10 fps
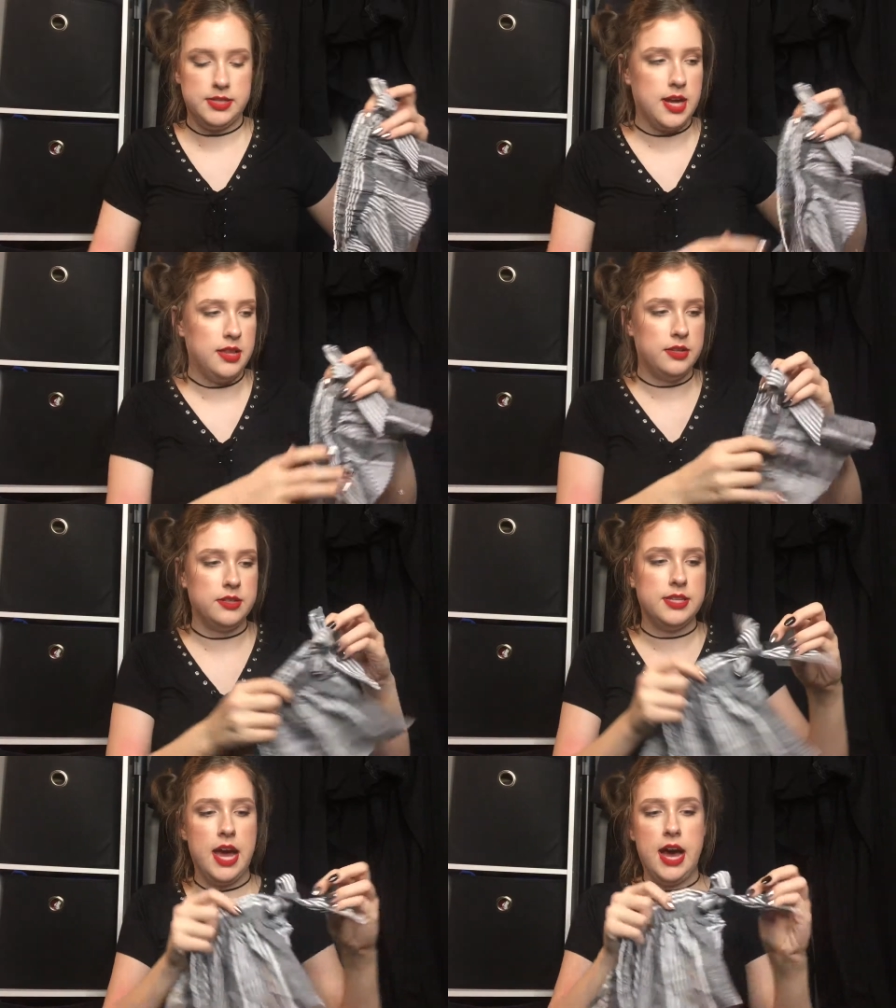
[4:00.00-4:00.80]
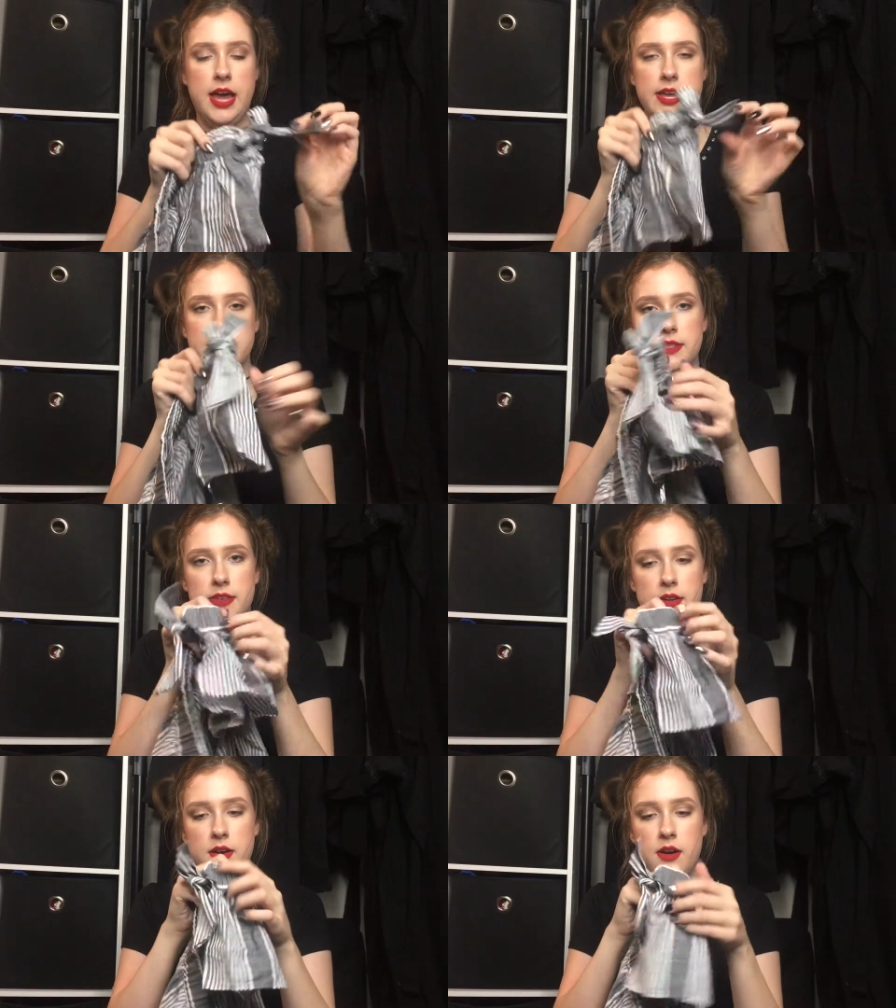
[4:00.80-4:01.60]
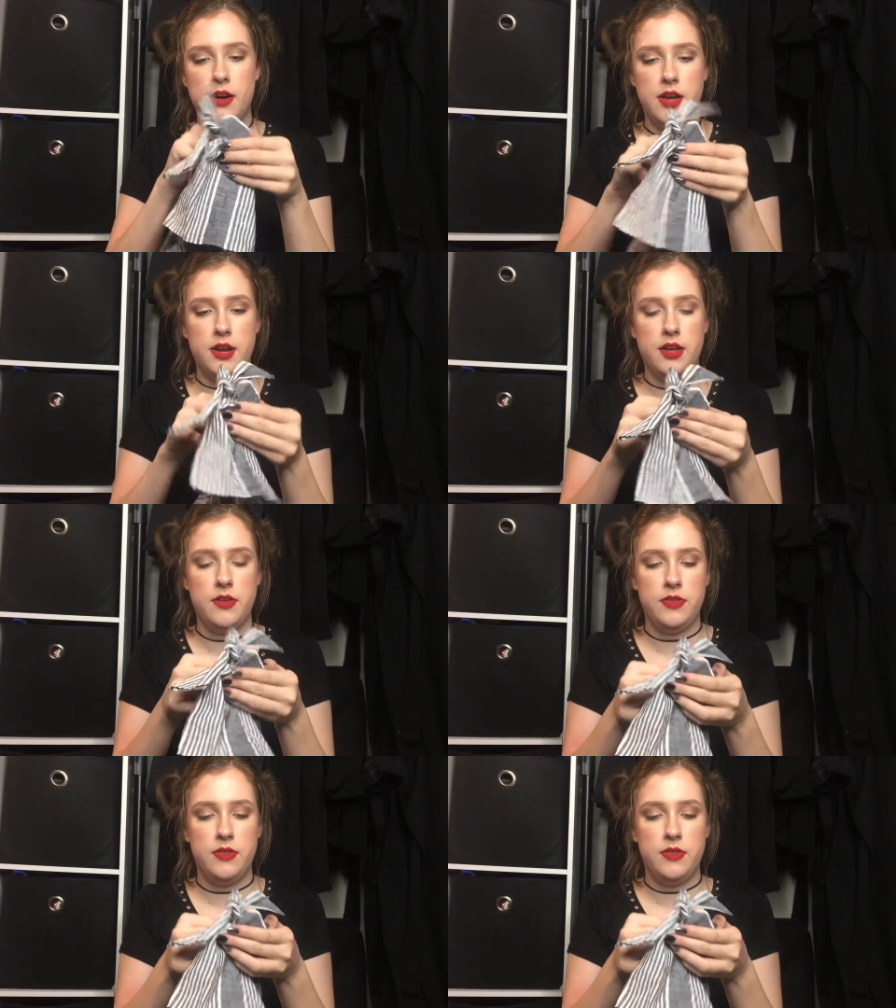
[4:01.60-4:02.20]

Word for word: it's got little ties on